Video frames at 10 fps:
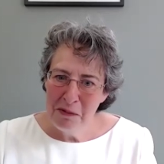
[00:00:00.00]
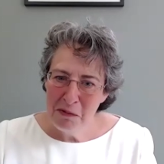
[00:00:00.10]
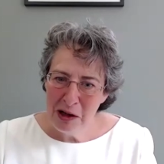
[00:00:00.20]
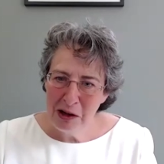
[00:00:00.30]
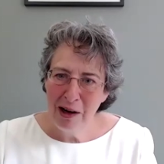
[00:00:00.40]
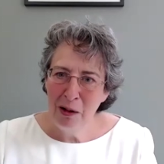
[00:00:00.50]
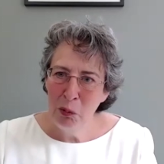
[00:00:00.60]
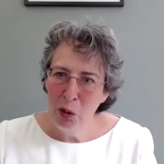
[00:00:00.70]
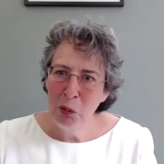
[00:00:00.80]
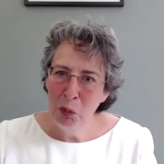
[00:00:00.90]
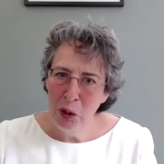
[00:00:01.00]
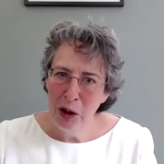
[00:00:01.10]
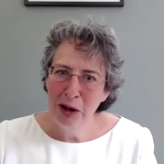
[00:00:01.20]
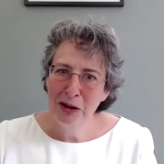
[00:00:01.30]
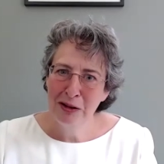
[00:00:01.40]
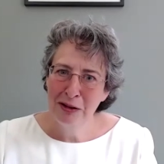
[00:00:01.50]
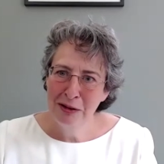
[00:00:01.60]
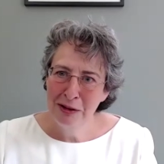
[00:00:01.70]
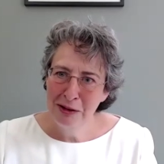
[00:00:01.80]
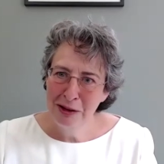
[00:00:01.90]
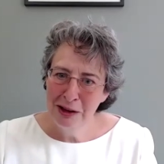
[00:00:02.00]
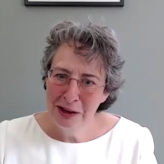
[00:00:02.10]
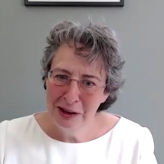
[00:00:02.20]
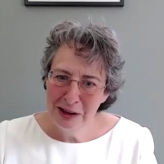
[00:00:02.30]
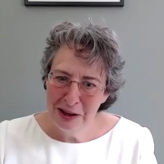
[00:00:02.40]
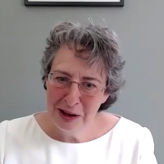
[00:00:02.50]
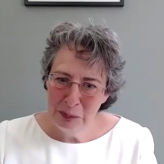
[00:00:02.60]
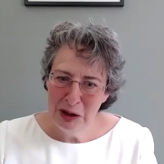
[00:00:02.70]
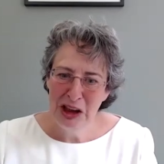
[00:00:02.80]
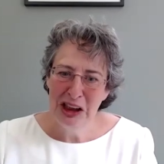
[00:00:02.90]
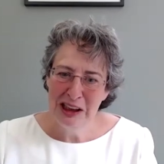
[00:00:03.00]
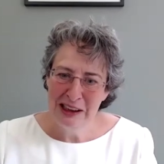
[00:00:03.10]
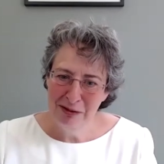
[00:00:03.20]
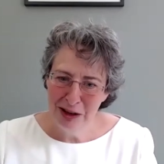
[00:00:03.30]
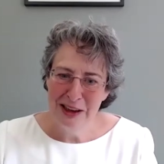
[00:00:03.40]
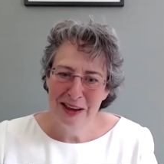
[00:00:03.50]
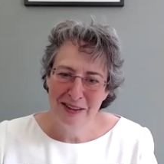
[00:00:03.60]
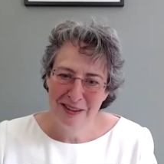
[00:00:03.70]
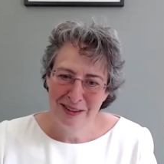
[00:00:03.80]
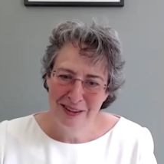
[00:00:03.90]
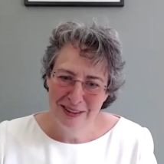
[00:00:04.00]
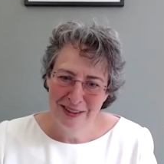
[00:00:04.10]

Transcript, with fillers: figure out what works commercially first.